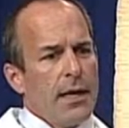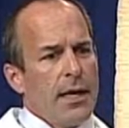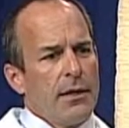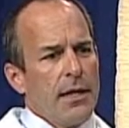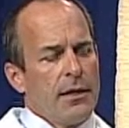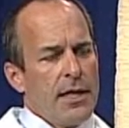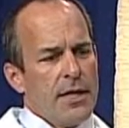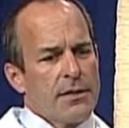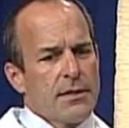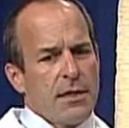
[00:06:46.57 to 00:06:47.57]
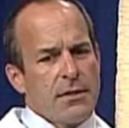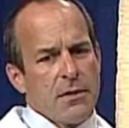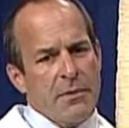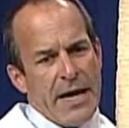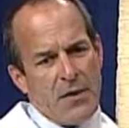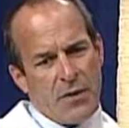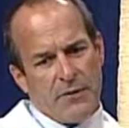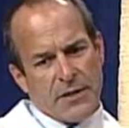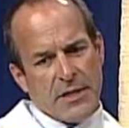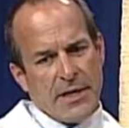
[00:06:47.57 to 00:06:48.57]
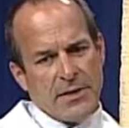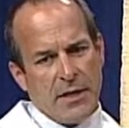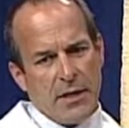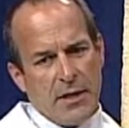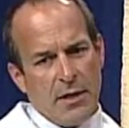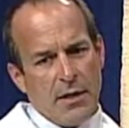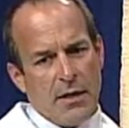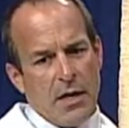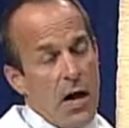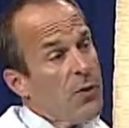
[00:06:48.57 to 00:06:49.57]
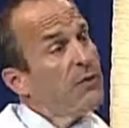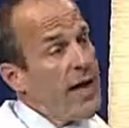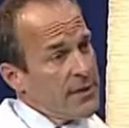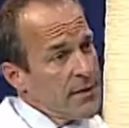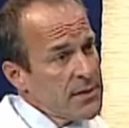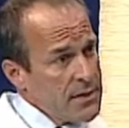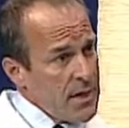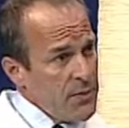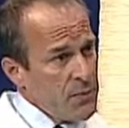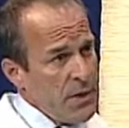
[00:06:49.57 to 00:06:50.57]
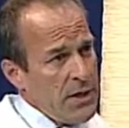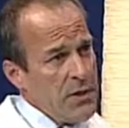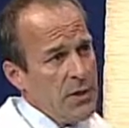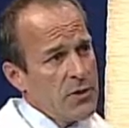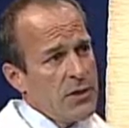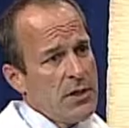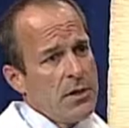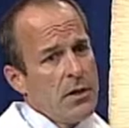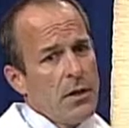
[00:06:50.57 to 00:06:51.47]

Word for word: And, and then it's, it's a matter of assessing how advanced is that arthritic condition?